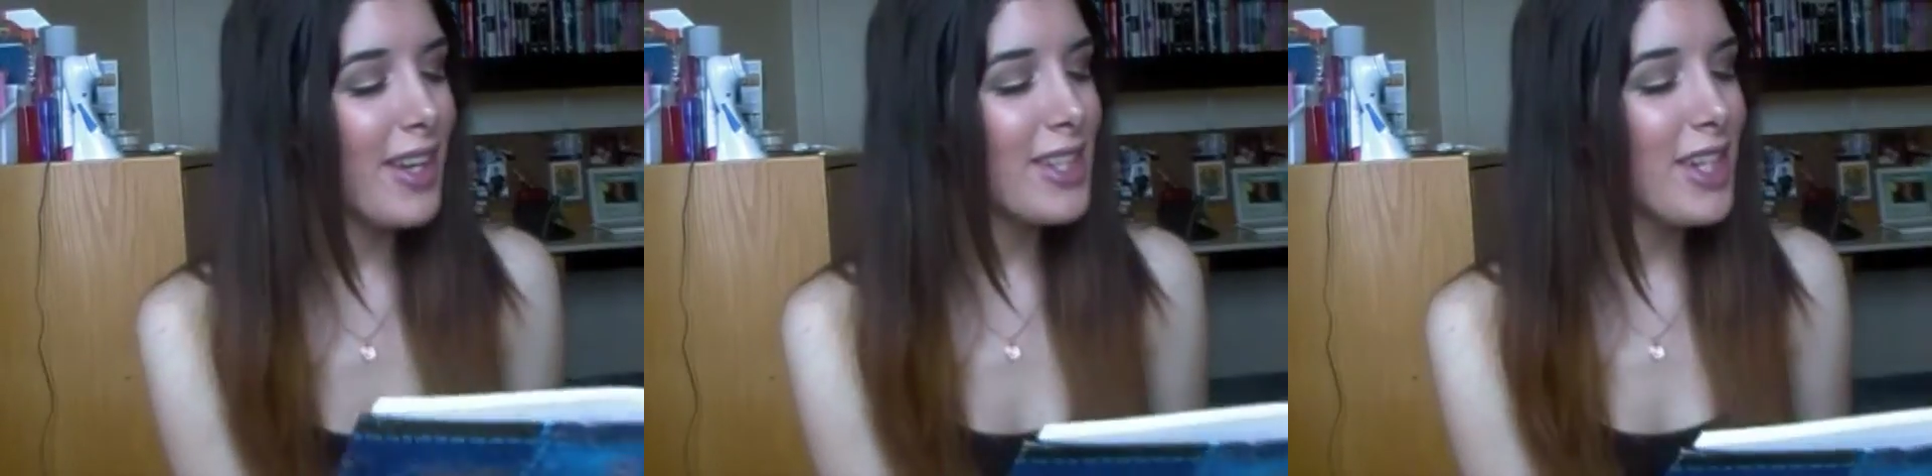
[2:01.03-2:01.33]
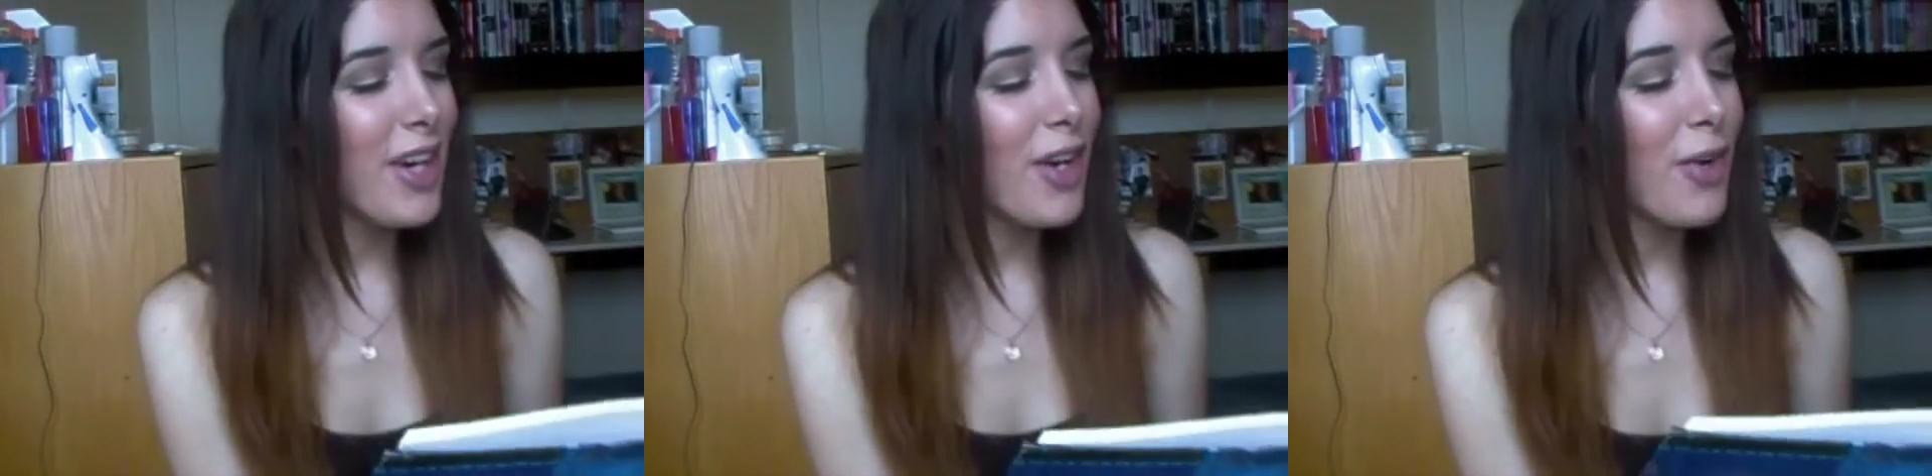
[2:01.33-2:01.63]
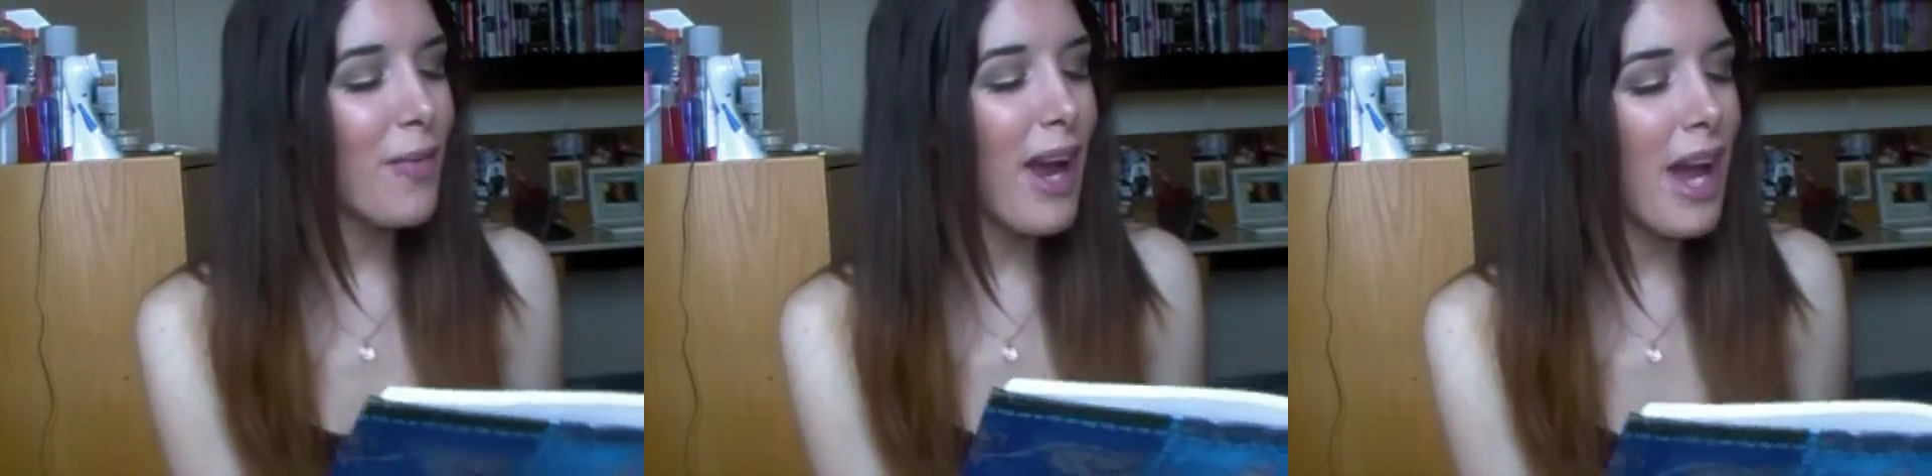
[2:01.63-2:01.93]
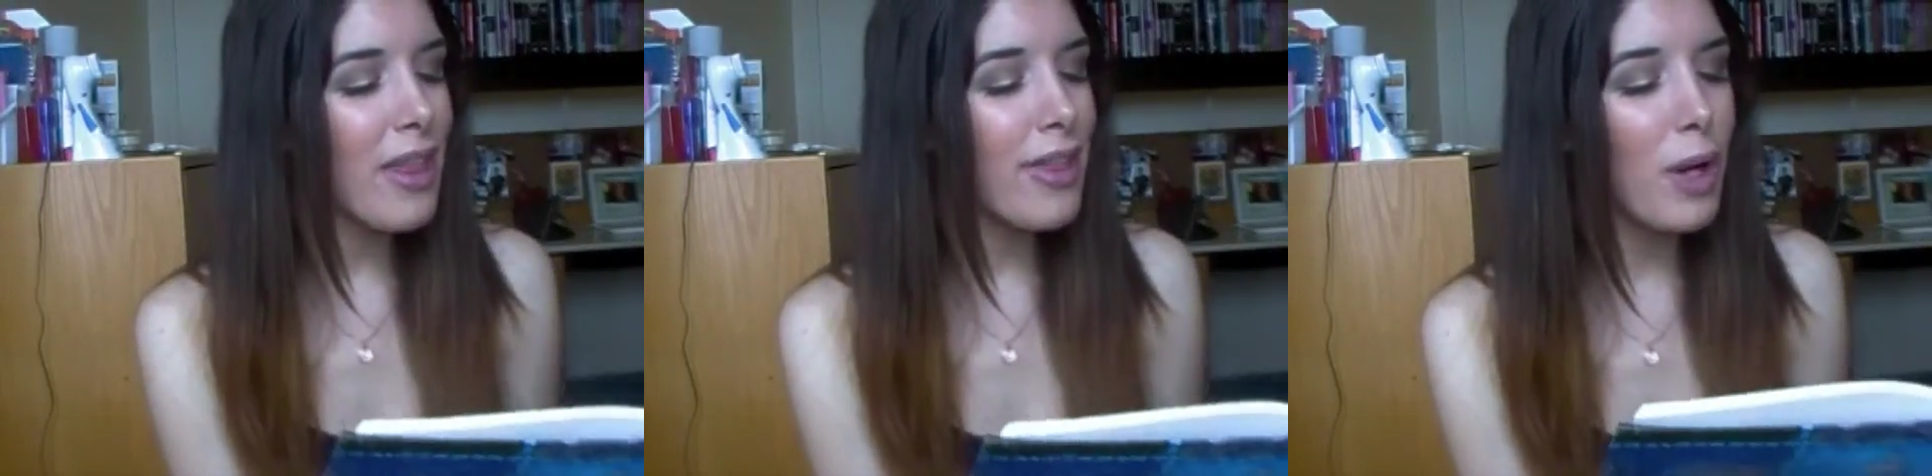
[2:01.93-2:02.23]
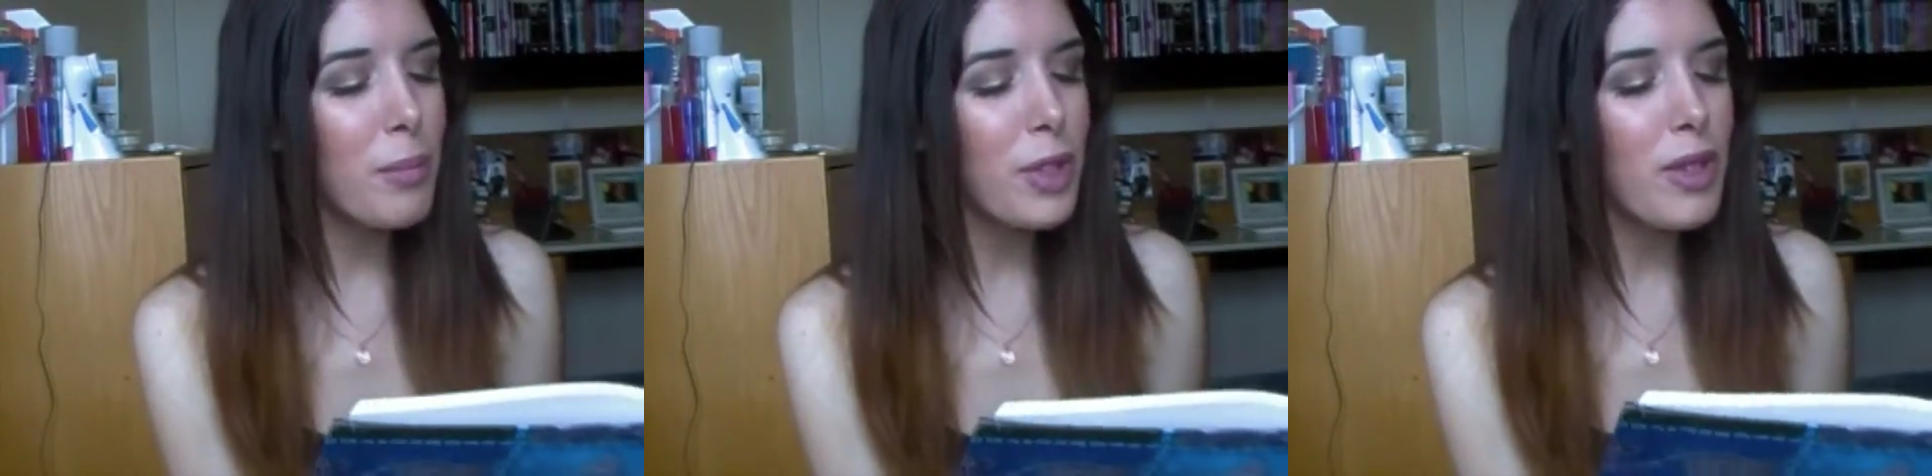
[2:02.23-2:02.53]
So, Wrath,
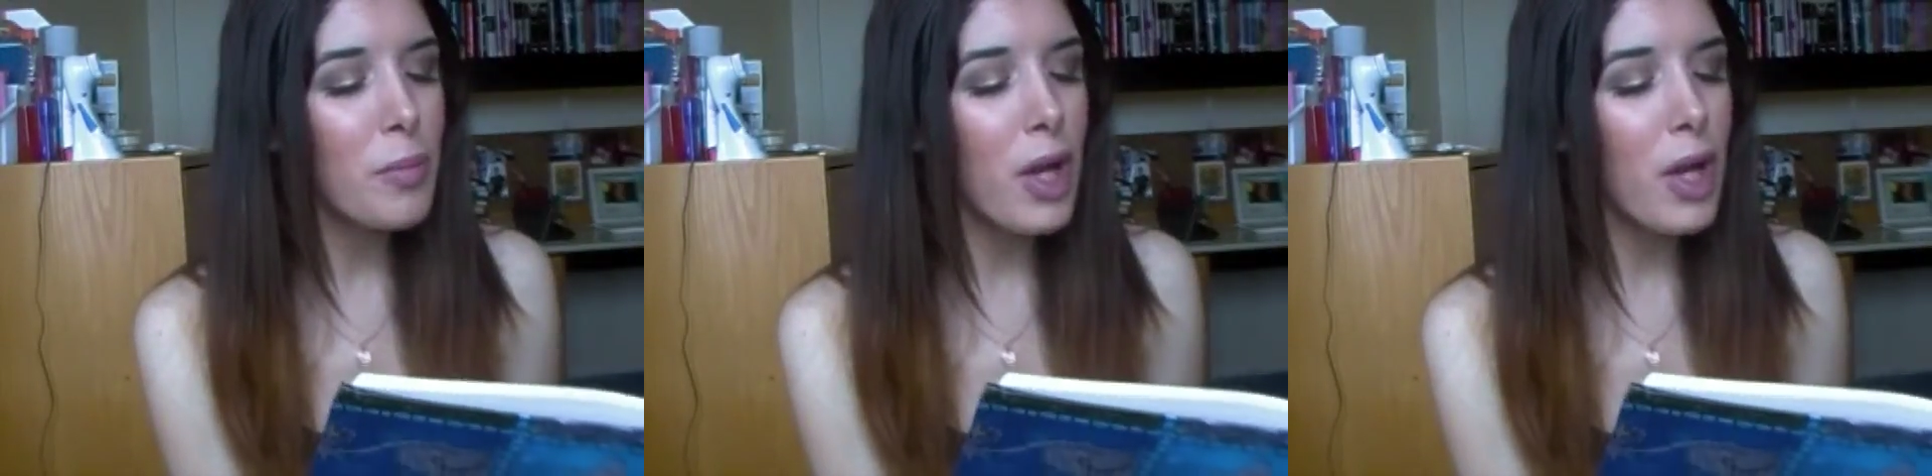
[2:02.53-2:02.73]
what beauty